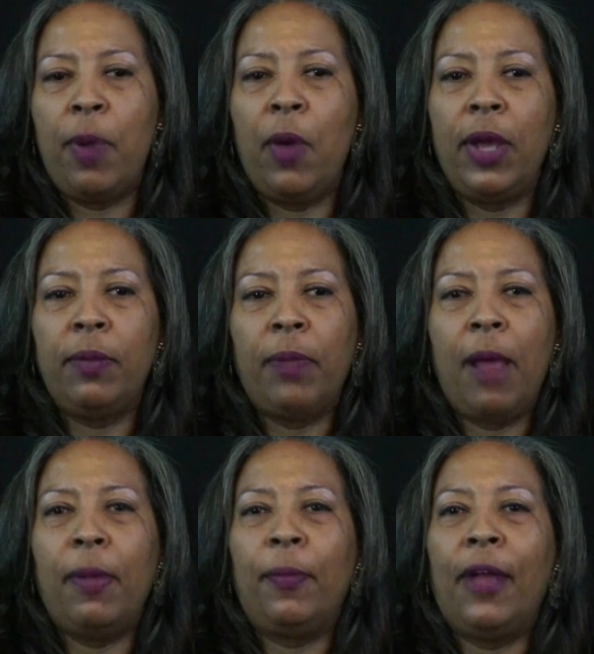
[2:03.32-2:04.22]
poet,
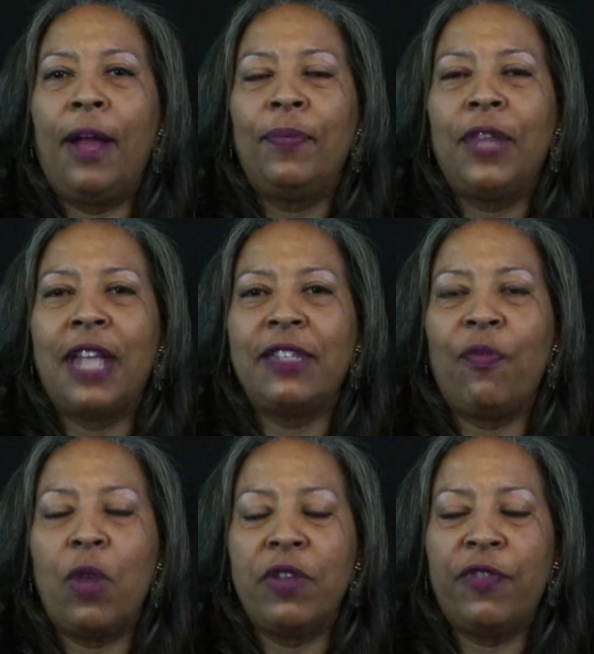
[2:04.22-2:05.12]
blah, blah, blah. Lots
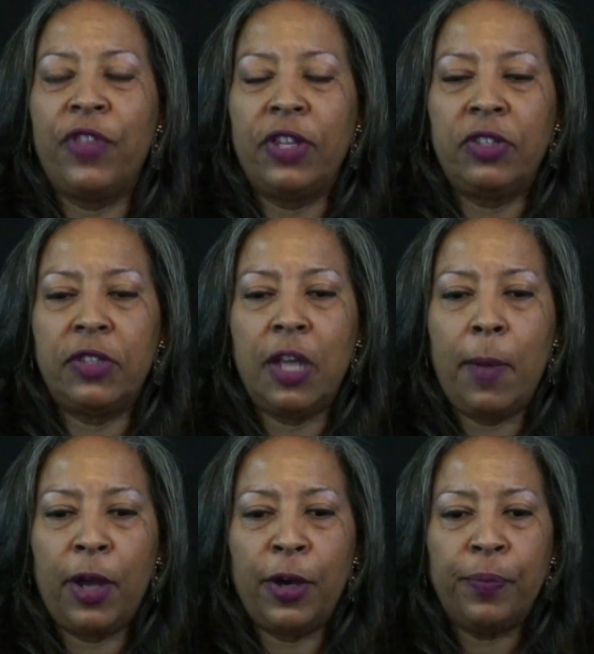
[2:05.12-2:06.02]
of wonderful things to say
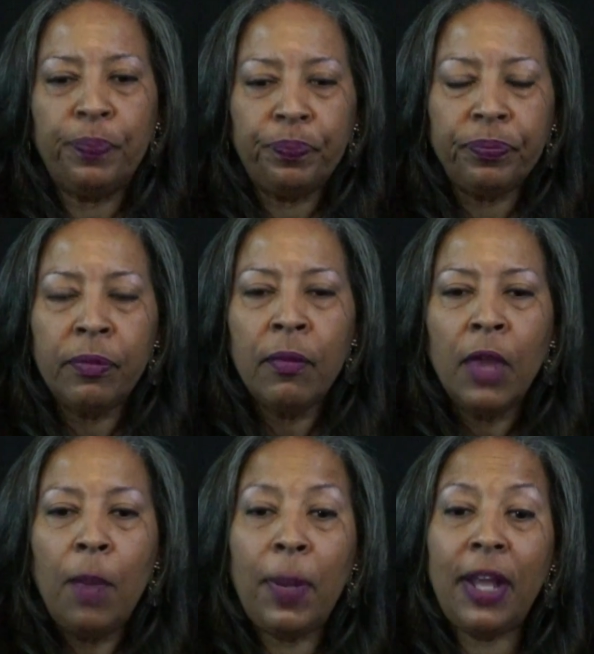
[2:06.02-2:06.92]
about her.
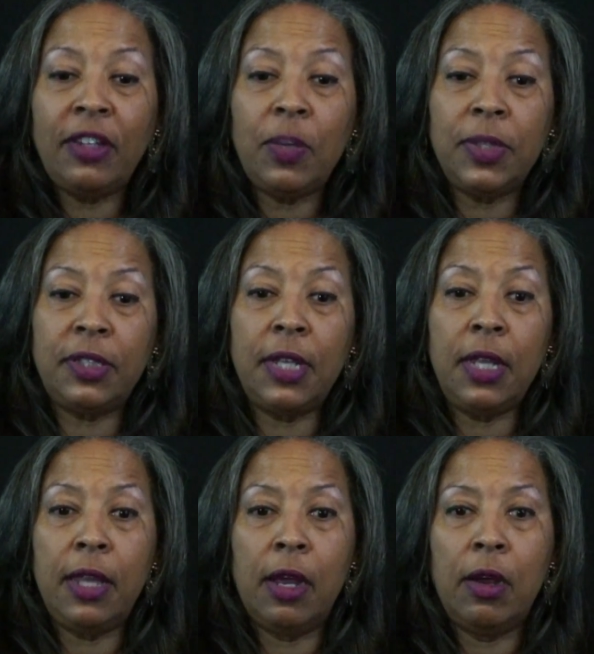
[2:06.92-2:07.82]
But as I was
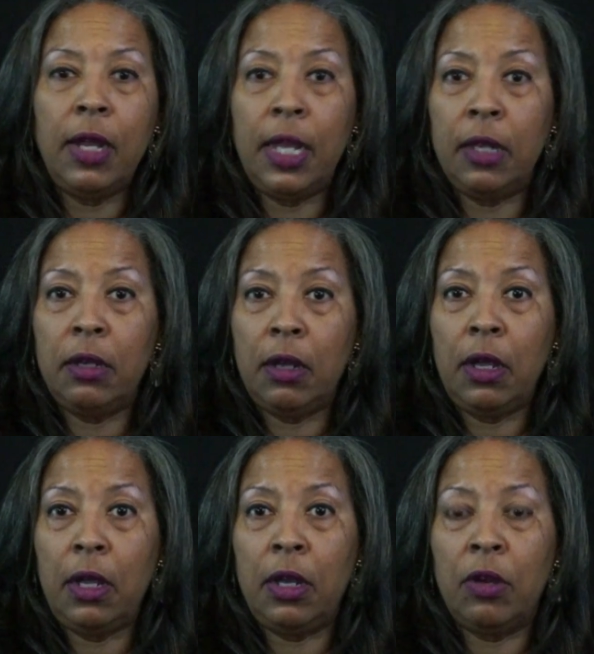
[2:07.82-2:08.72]
sitting there in
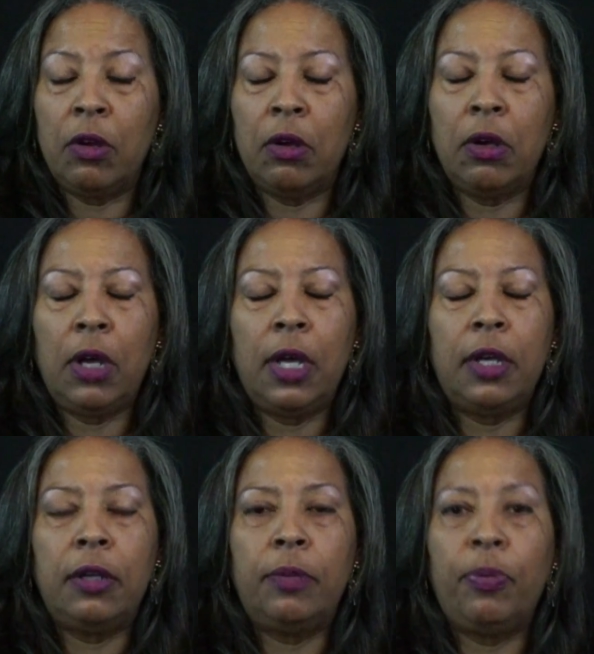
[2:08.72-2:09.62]
her
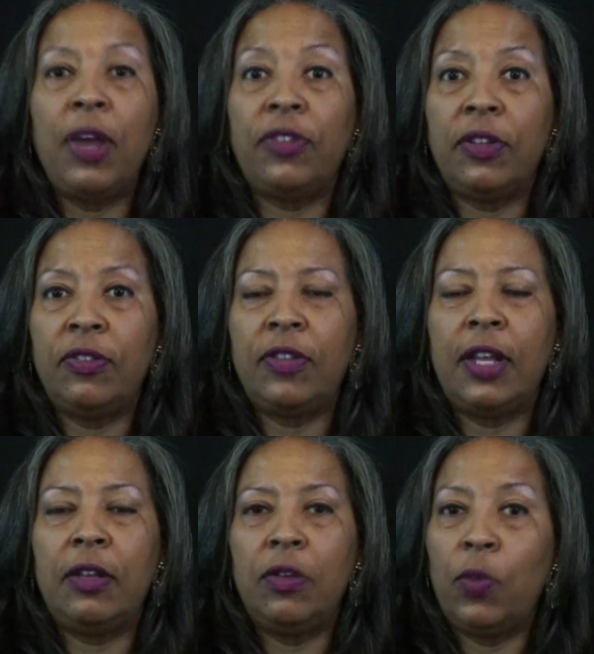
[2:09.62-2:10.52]
presence
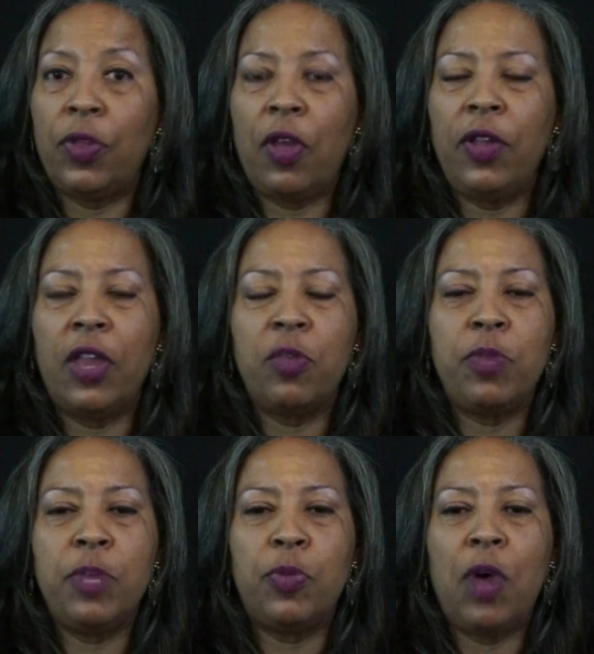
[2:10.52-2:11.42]
and with all the other
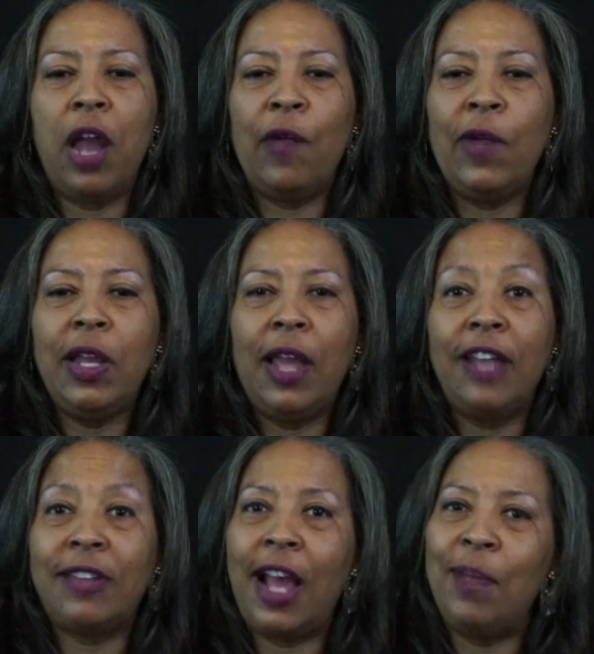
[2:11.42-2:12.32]
people, I
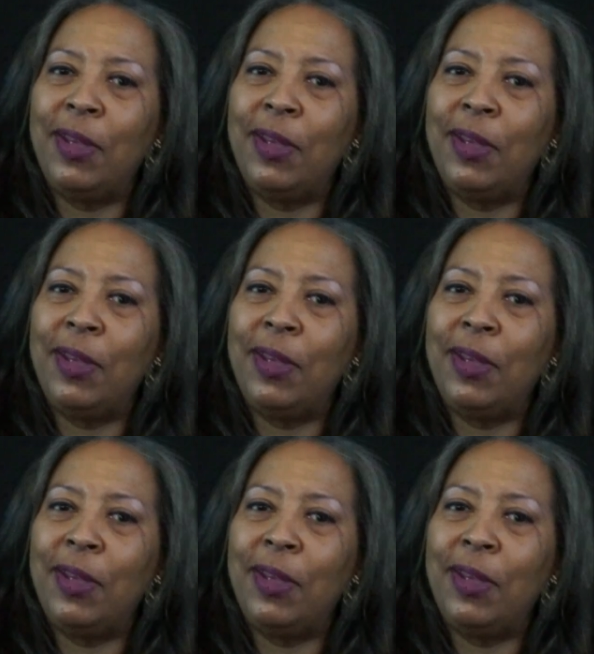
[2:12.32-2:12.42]
realized I